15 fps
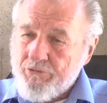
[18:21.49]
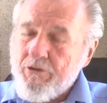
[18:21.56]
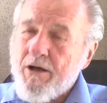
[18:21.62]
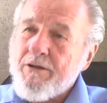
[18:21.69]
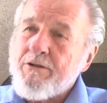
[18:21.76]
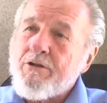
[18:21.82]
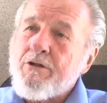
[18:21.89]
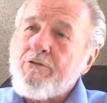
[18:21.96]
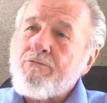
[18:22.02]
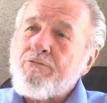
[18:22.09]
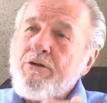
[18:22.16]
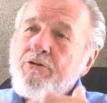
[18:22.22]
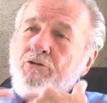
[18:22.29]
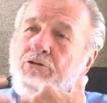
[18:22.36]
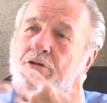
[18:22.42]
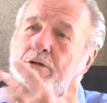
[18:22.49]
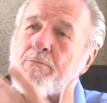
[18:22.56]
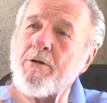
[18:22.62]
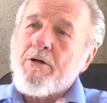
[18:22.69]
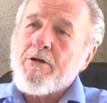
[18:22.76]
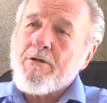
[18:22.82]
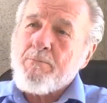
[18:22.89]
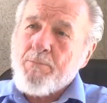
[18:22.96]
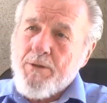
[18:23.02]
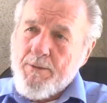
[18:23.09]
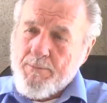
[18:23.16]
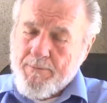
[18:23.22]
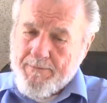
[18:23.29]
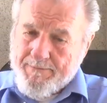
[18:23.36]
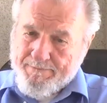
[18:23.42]
trying to convince the American
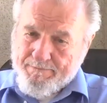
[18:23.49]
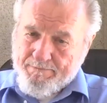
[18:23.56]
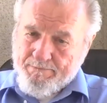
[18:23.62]
people